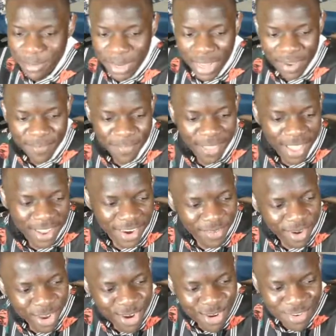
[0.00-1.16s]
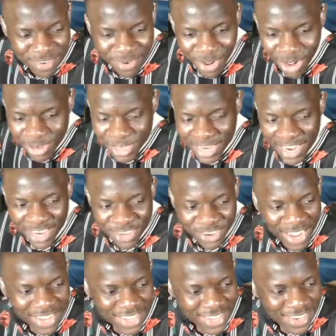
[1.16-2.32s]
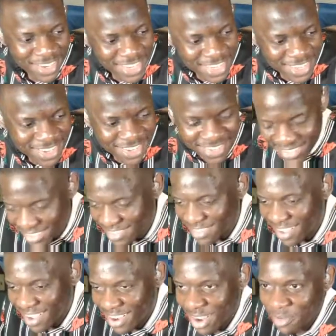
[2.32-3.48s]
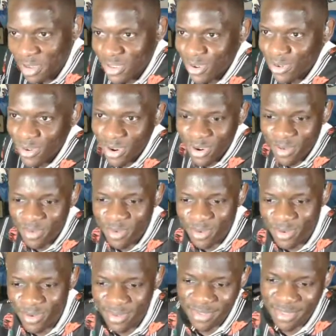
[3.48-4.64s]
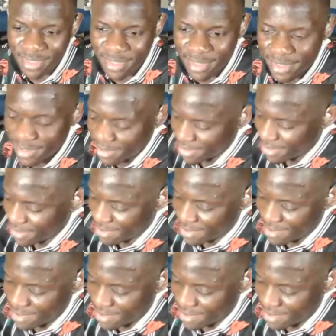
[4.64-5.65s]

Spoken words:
like flying around a giant dragon. He's just that'd be so wrong. Bro.